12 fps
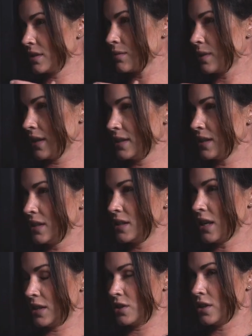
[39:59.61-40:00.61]
So when I say
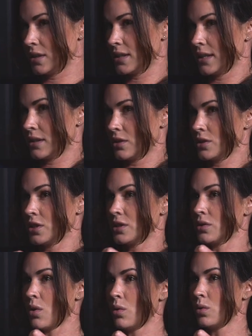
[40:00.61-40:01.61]
tension, it's like they're
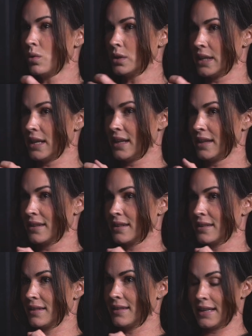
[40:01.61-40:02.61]
just holding,
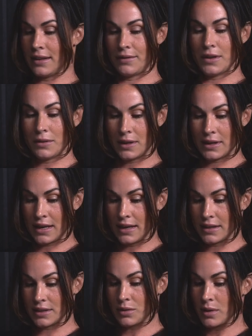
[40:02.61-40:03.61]
like if you were to
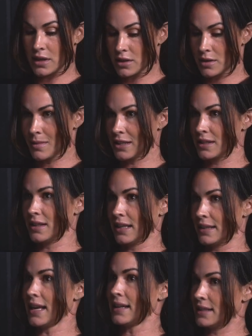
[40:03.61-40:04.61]
kind of squeeze your muscle,
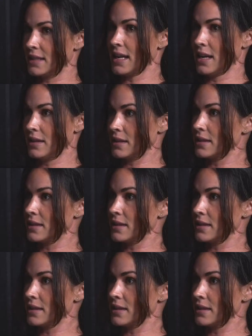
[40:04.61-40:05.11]
like that's tense.